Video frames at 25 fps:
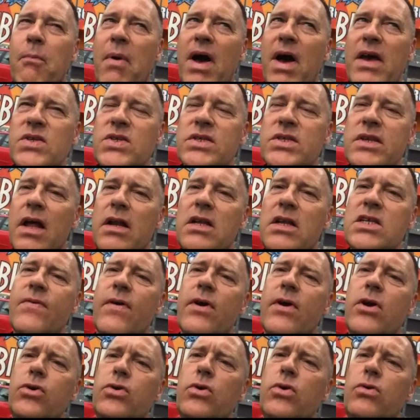my style is
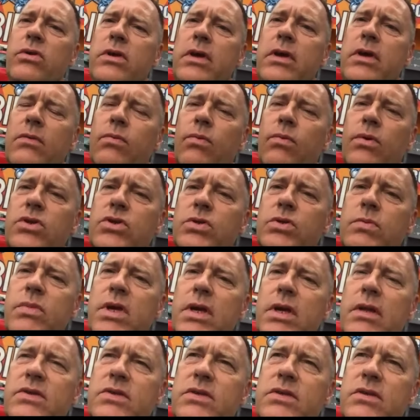very unique, which
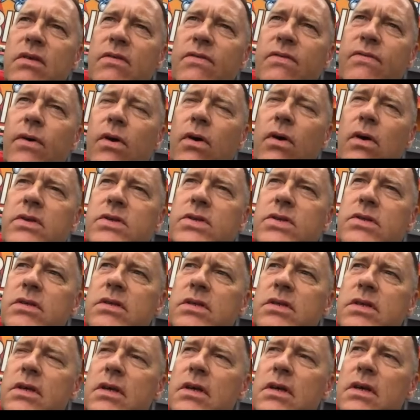means in the first
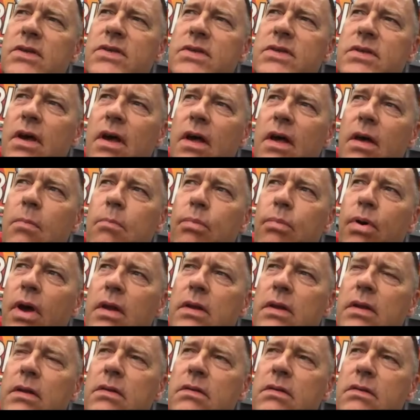years I
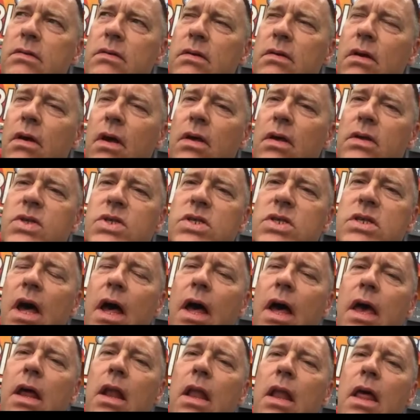painted uh,
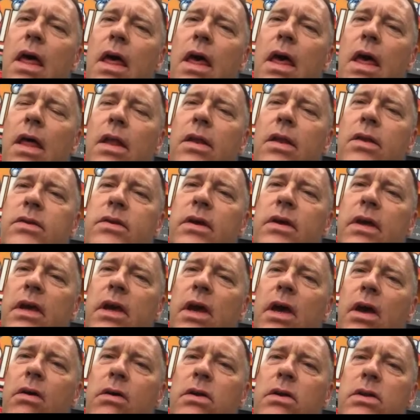style and uh,
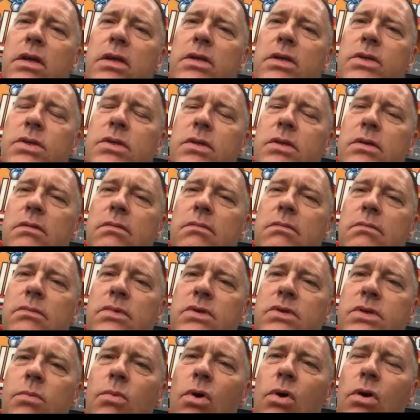characters
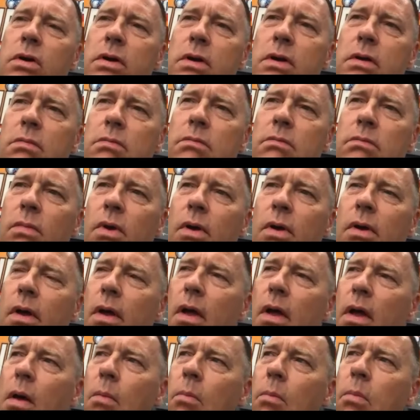similarly.
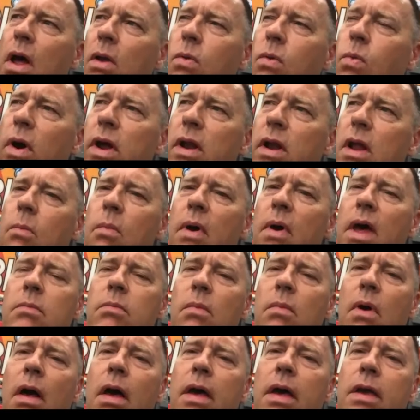But when I met
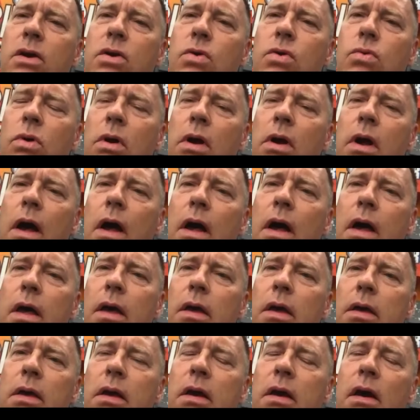my crew
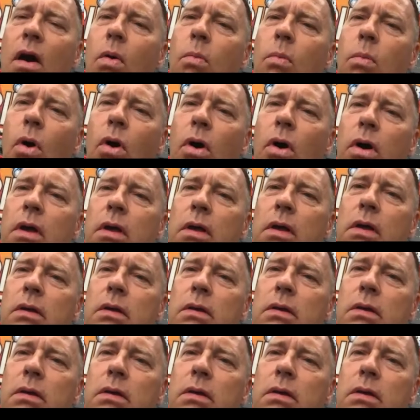guy Cowboy,